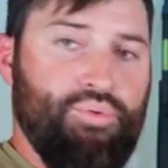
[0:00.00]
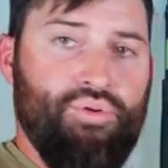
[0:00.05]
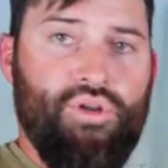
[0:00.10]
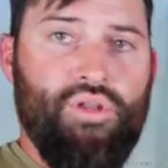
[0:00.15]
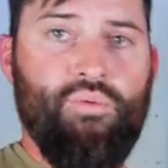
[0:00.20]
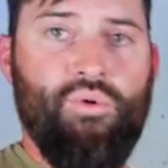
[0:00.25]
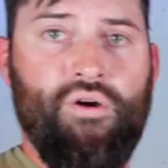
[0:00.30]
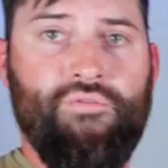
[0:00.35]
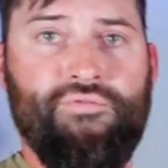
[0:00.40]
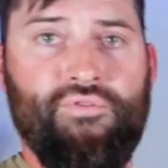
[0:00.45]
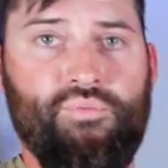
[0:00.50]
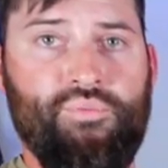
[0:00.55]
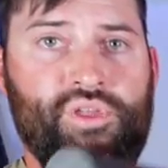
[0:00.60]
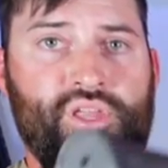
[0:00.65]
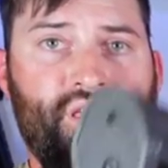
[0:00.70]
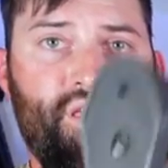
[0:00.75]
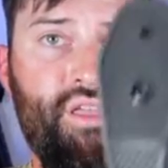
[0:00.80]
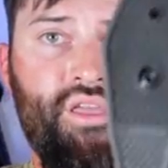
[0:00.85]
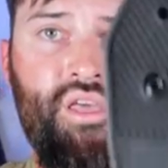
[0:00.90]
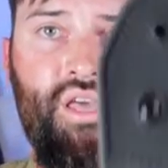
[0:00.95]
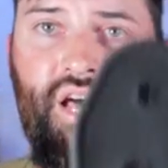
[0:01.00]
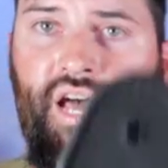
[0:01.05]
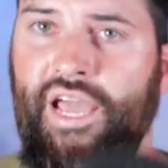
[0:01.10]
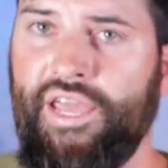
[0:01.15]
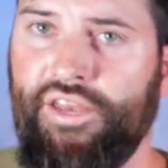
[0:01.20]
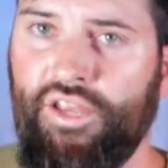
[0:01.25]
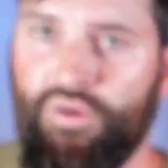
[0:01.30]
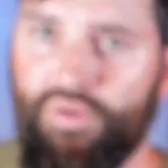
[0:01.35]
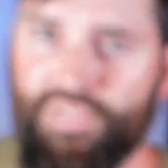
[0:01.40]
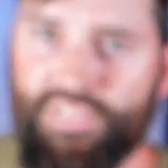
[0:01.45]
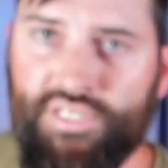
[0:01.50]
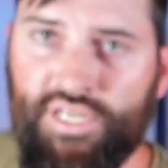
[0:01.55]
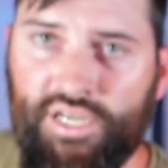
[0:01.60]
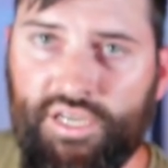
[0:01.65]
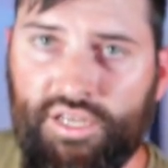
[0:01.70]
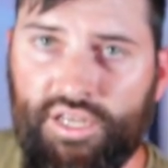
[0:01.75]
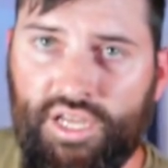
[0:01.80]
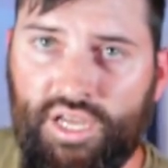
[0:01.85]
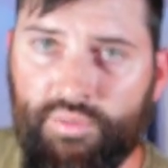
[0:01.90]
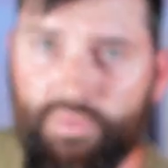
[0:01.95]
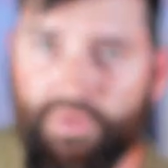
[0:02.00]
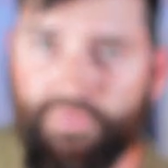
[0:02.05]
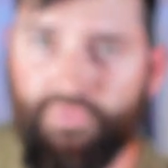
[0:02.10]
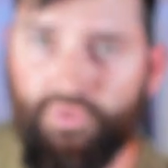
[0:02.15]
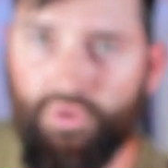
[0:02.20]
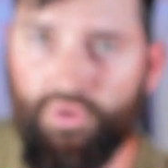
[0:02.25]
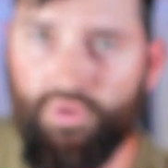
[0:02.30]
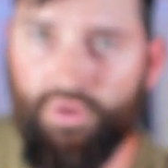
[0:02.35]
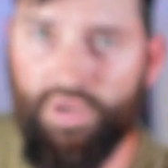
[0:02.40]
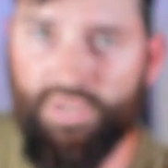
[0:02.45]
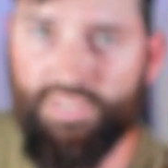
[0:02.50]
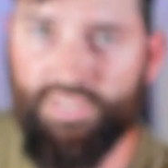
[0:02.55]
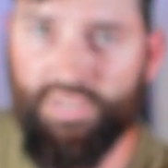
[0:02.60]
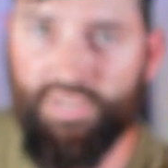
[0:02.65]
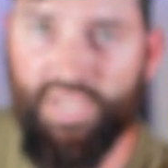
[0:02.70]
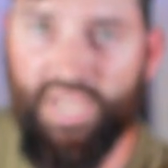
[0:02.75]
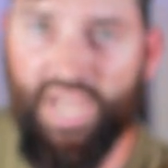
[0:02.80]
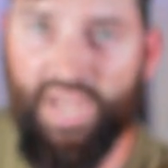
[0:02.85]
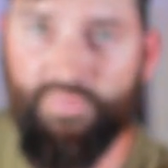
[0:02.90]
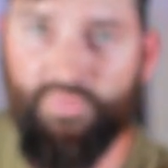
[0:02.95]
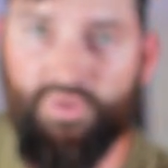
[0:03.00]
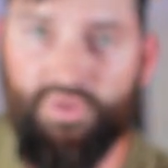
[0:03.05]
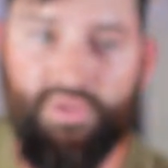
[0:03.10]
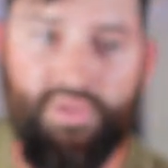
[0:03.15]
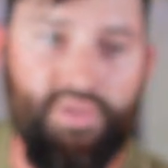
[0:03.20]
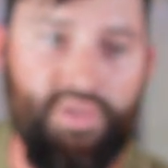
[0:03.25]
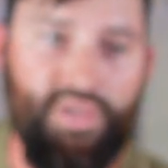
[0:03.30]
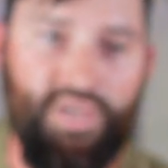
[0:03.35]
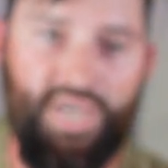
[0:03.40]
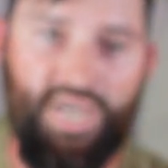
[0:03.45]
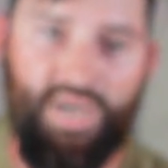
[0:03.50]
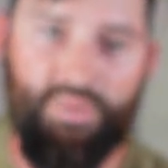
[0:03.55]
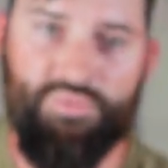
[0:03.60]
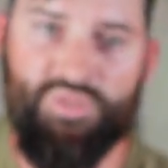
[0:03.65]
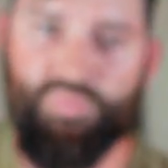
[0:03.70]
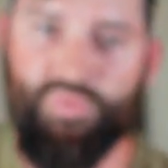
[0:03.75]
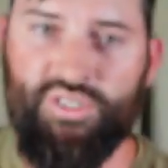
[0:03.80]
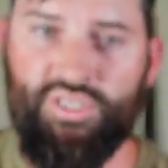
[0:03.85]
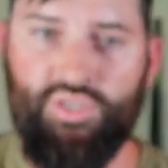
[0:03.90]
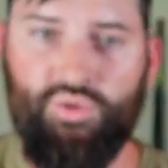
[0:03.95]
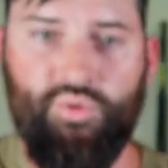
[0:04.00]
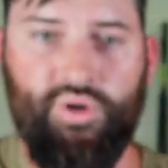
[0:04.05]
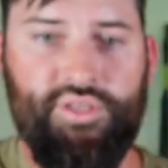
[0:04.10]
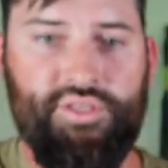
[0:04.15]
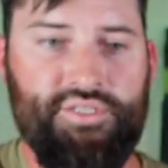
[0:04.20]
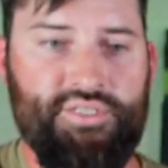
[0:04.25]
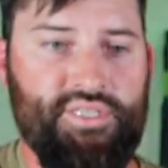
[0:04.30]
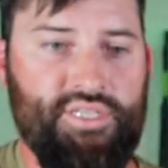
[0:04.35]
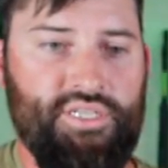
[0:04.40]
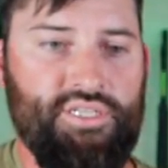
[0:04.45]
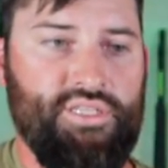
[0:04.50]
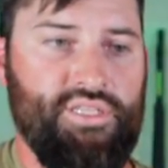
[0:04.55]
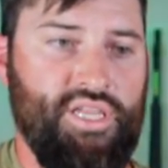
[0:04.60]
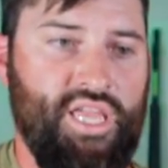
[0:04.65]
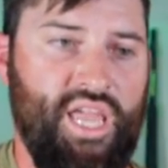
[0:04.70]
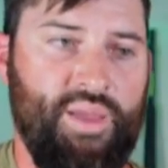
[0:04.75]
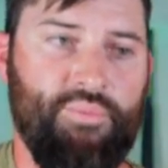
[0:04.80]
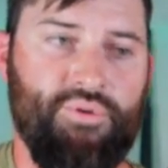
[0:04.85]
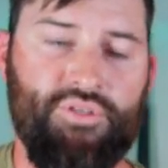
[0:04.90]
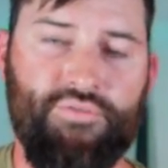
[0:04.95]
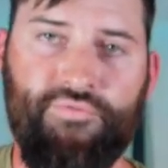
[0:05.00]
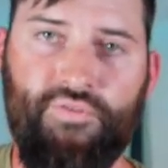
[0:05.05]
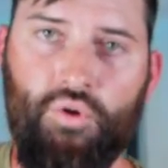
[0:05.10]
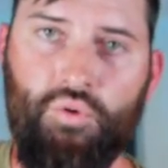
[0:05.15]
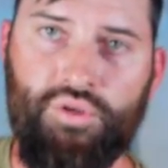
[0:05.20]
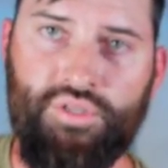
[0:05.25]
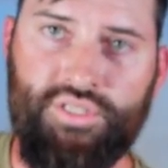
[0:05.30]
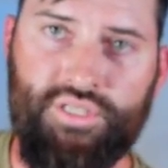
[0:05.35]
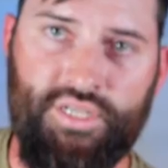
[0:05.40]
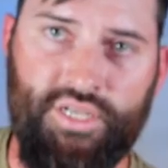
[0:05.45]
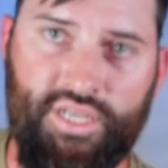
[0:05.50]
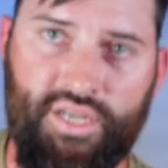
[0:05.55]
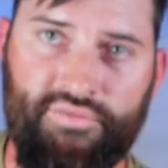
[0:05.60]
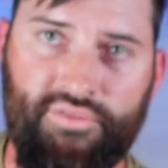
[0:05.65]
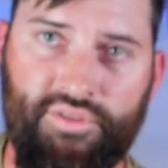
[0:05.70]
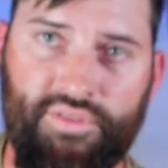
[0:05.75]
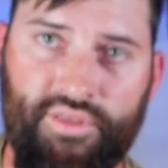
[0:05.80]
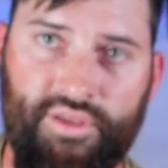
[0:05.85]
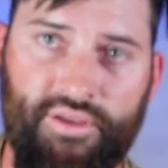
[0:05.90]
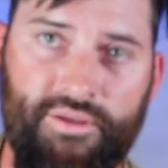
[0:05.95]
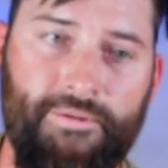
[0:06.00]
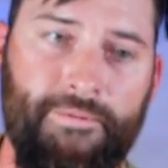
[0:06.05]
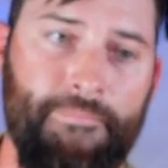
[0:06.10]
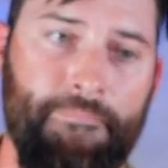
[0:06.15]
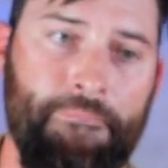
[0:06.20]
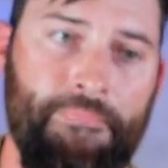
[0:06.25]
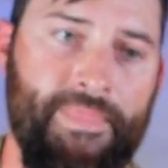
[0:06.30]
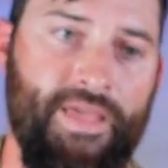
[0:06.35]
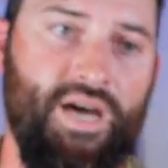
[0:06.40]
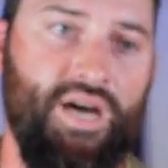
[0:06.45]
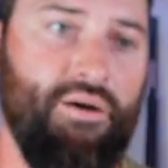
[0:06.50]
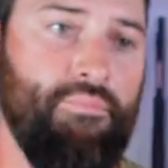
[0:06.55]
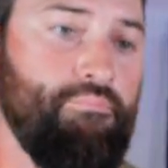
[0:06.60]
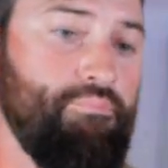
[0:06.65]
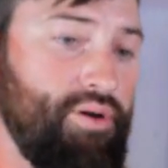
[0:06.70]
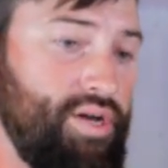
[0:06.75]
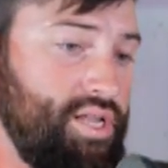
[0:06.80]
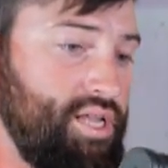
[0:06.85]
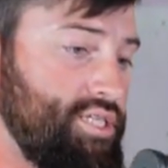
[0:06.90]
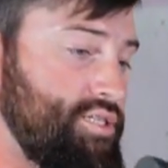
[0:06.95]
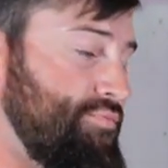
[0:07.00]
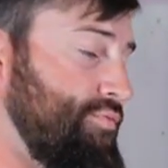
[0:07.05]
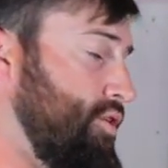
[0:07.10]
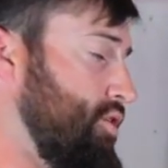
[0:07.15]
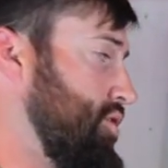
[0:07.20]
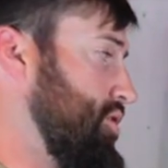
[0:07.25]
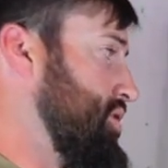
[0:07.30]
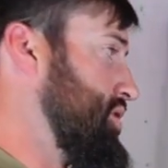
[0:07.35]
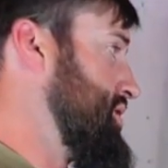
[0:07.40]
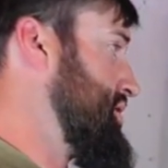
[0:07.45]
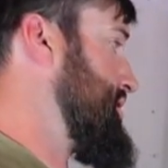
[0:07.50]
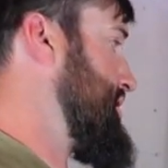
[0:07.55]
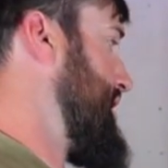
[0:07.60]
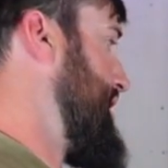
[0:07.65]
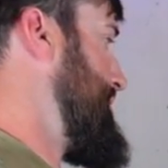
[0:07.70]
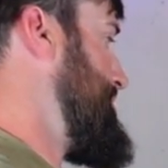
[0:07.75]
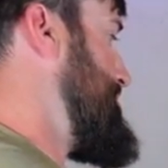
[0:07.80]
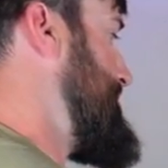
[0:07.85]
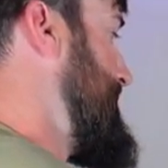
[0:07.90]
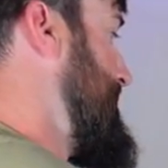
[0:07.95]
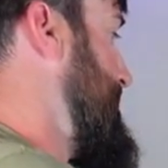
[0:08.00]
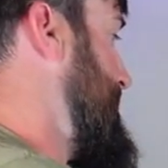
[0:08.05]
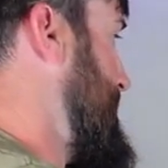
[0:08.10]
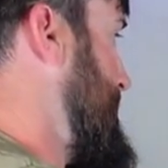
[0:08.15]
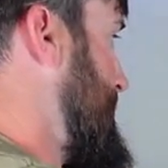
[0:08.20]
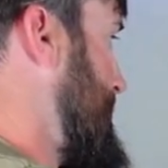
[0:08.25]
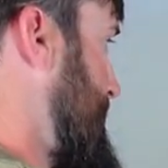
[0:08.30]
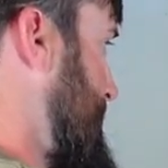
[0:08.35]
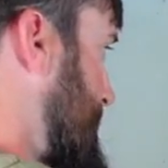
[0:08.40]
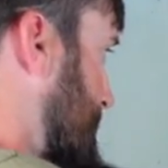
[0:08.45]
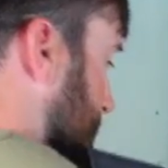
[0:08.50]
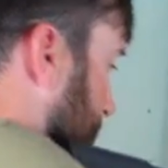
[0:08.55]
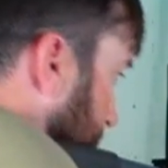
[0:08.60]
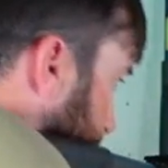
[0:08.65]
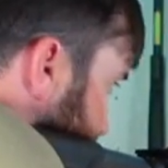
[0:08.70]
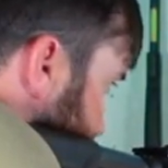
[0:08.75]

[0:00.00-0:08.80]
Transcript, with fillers: pretty well for me. I know it's not going to come over across on camera, um, especially the way this thing, the camera is focusing and everything. Um, but as far as being a